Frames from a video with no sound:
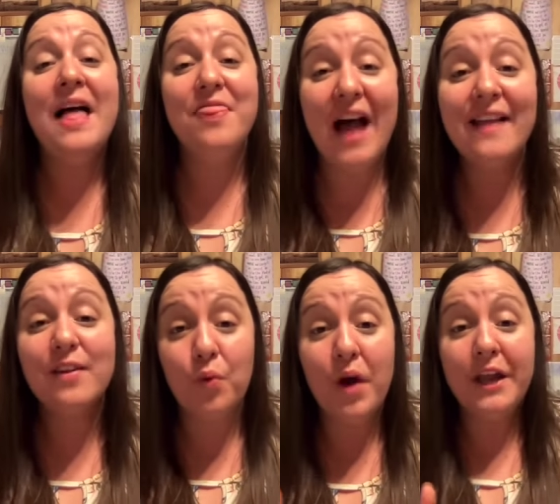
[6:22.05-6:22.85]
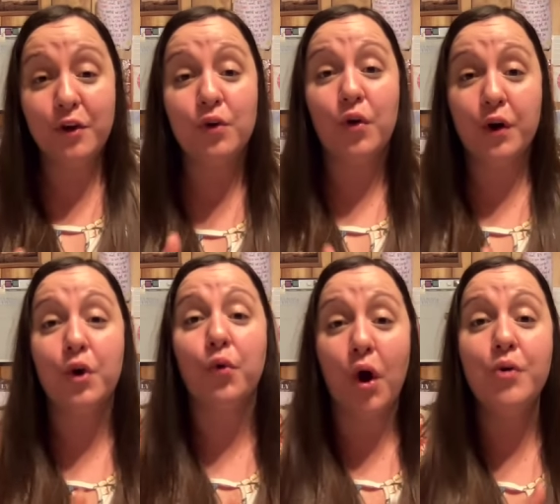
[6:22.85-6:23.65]
That's the way you're going to
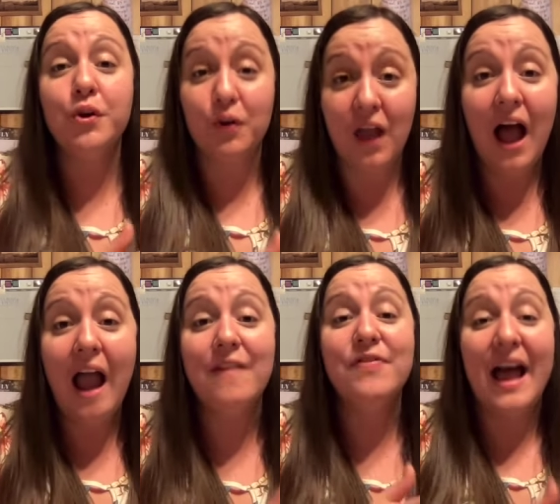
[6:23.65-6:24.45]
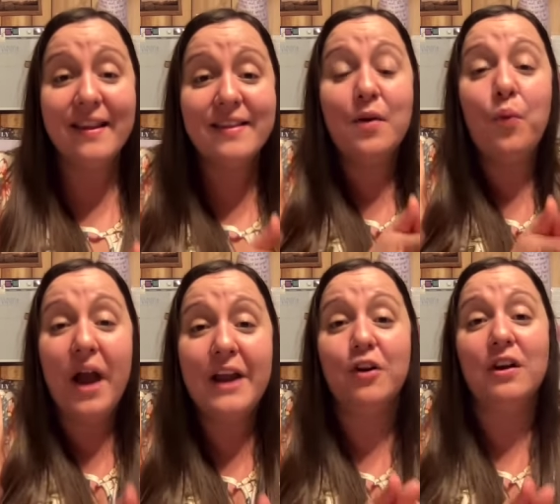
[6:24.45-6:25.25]
grow your life. That's the
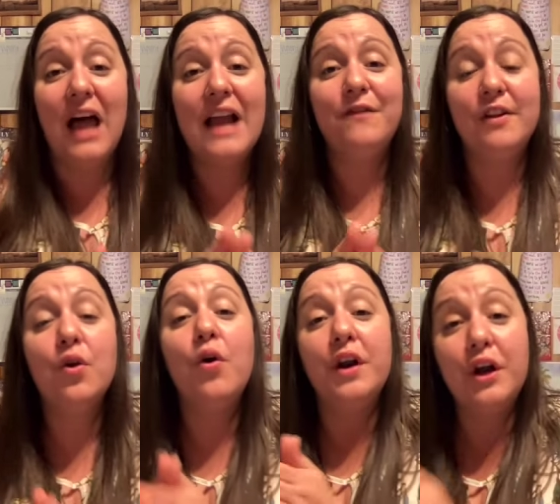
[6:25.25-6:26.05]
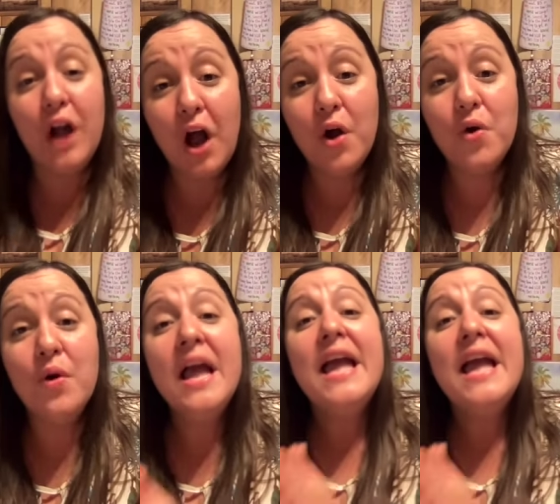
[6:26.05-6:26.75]
way your life is going to go